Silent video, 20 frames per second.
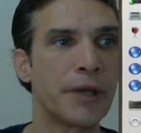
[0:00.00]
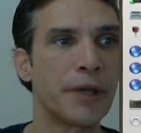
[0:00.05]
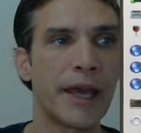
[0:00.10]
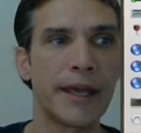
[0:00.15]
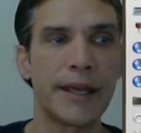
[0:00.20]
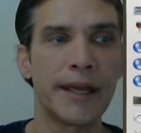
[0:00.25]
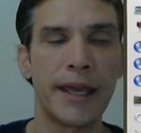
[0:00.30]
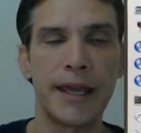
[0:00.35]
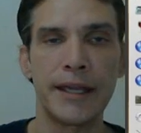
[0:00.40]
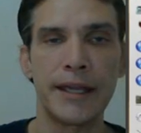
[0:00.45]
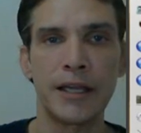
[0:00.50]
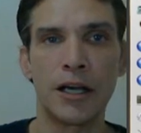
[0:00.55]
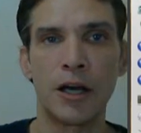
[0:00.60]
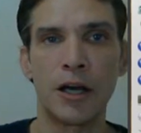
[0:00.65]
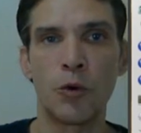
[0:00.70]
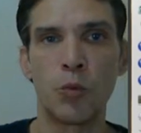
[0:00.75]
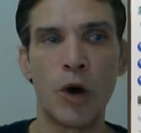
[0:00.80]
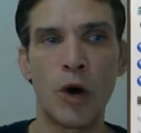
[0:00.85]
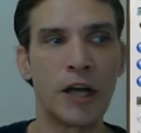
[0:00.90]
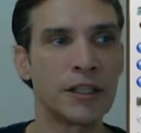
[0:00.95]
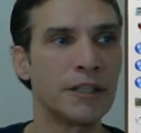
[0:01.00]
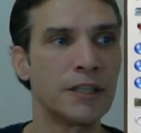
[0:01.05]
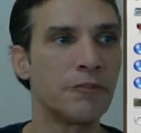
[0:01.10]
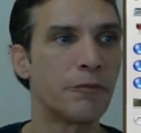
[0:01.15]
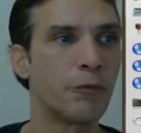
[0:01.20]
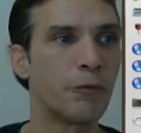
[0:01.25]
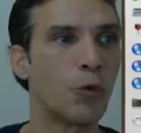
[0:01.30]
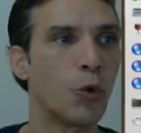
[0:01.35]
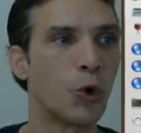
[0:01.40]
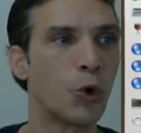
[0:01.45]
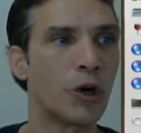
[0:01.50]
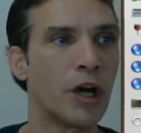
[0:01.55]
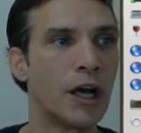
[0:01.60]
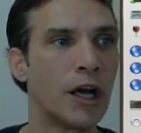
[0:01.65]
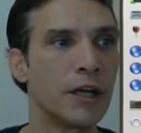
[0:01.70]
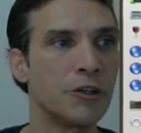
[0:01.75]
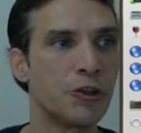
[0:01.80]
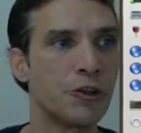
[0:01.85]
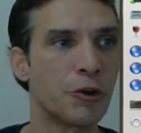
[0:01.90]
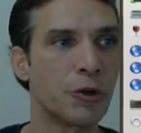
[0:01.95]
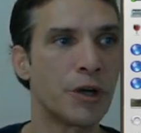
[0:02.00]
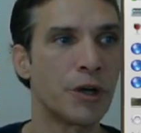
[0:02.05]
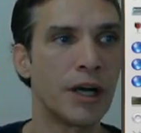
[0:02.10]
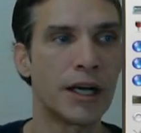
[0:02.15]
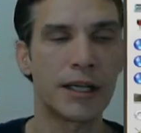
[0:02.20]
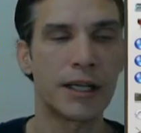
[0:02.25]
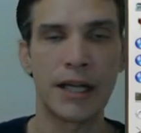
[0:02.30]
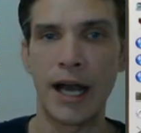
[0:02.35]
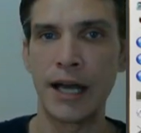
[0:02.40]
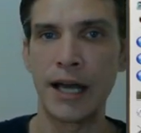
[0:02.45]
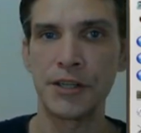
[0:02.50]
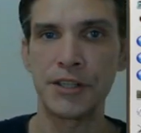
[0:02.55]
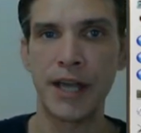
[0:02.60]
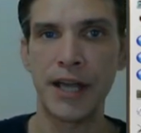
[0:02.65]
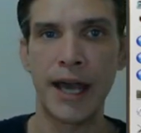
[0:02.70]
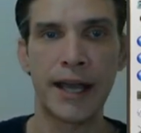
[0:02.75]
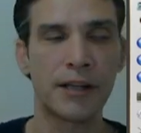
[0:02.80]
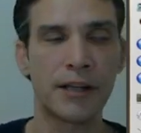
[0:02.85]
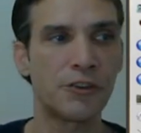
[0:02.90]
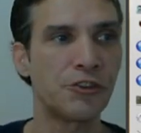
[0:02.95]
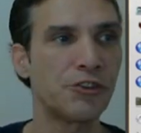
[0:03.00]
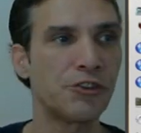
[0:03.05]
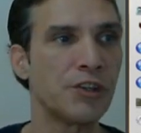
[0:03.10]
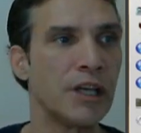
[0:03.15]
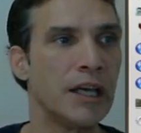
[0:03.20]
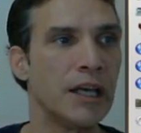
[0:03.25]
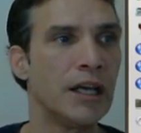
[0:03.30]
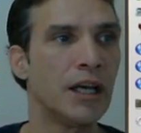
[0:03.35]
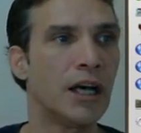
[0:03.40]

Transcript: get a uh, wallet for uh, your uh, contacts.